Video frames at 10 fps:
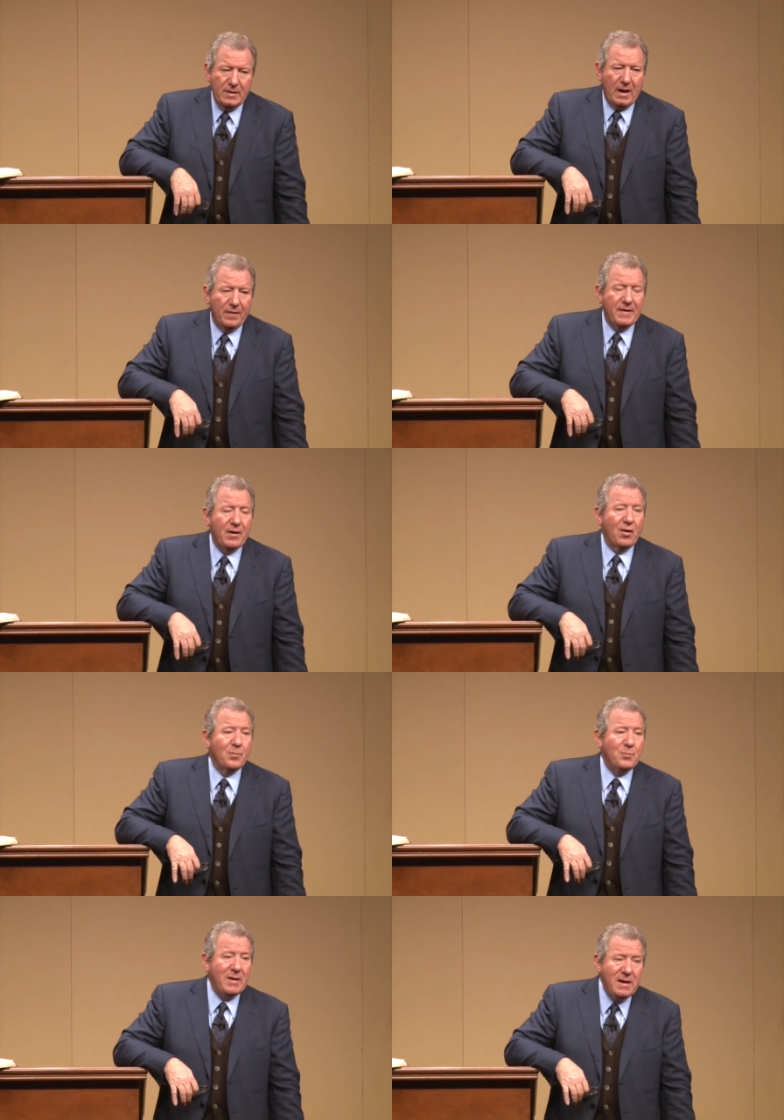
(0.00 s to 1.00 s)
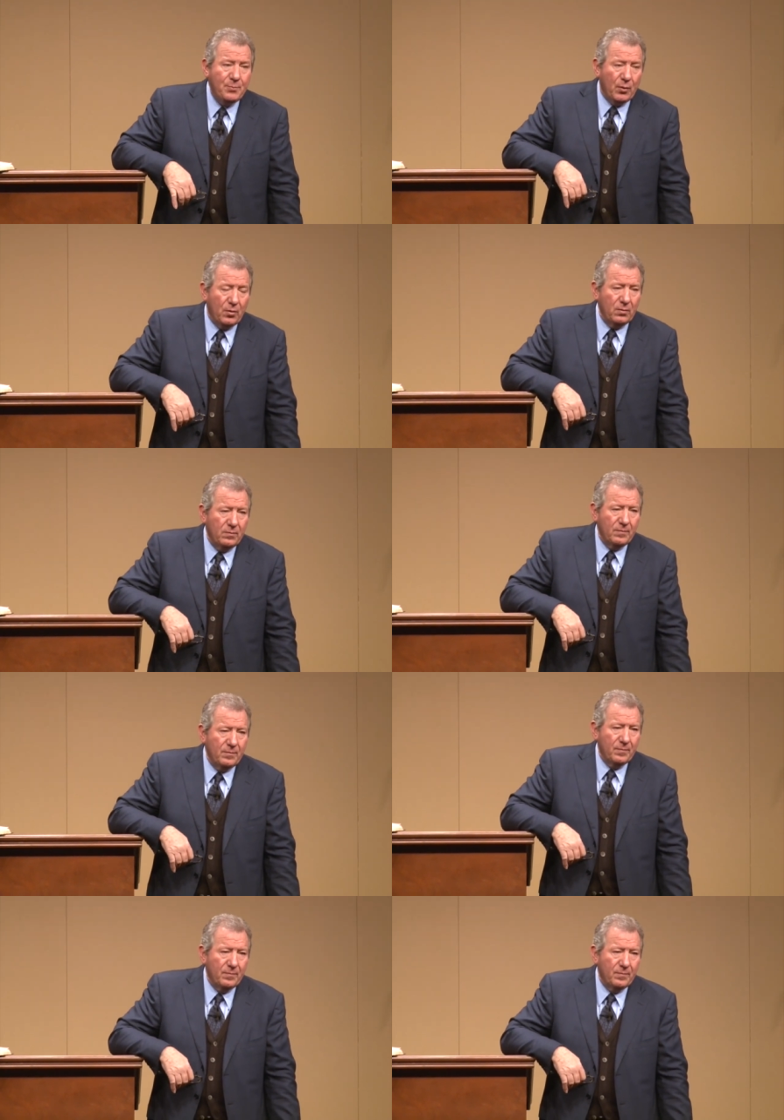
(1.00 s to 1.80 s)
Now, there are people